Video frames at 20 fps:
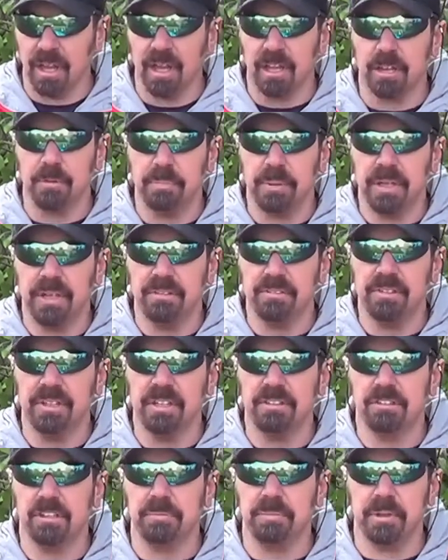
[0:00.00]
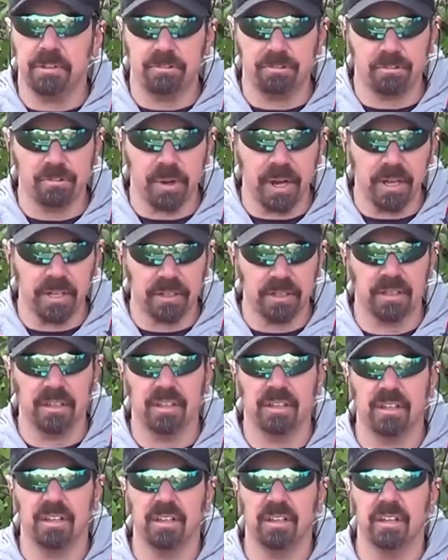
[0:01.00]
The piece needs to be straight.
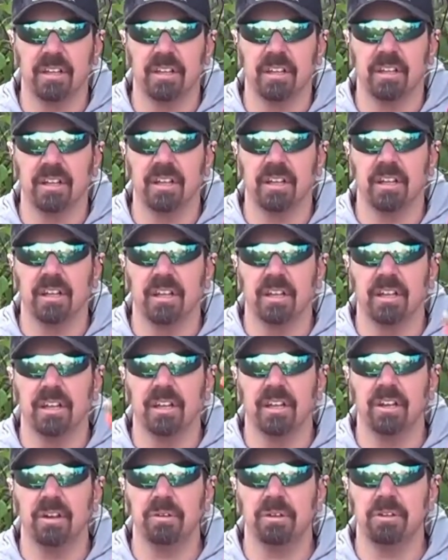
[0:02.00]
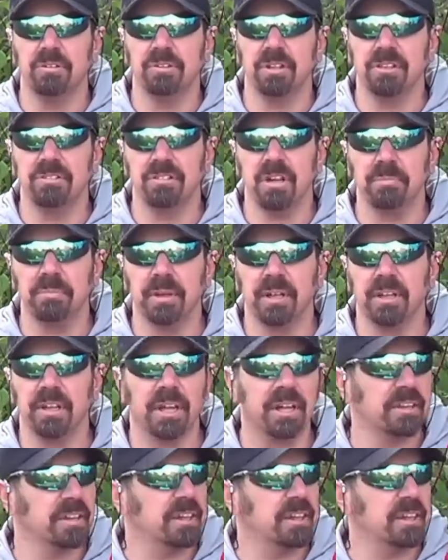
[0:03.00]
You know, using something like